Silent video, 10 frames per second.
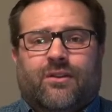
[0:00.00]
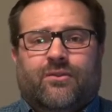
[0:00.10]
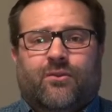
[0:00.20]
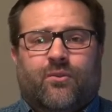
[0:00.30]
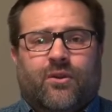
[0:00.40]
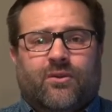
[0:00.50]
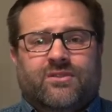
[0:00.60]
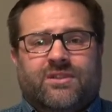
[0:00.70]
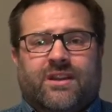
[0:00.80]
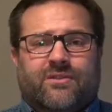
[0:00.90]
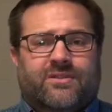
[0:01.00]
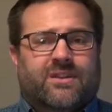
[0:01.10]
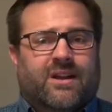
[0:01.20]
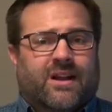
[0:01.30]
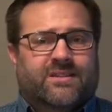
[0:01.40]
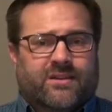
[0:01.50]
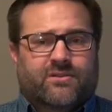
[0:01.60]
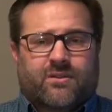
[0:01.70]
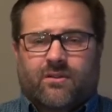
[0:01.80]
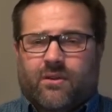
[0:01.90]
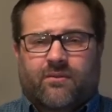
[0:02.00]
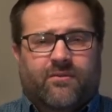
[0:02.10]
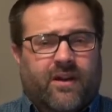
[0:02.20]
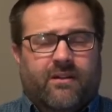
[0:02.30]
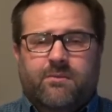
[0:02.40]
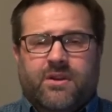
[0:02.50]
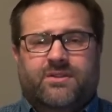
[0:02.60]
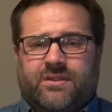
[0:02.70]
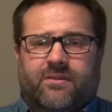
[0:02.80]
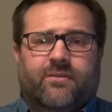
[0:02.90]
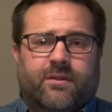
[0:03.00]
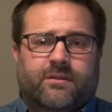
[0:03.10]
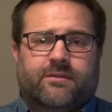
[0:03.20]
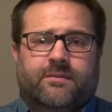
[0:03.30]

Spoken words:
the world's standards and God's standards are very much different.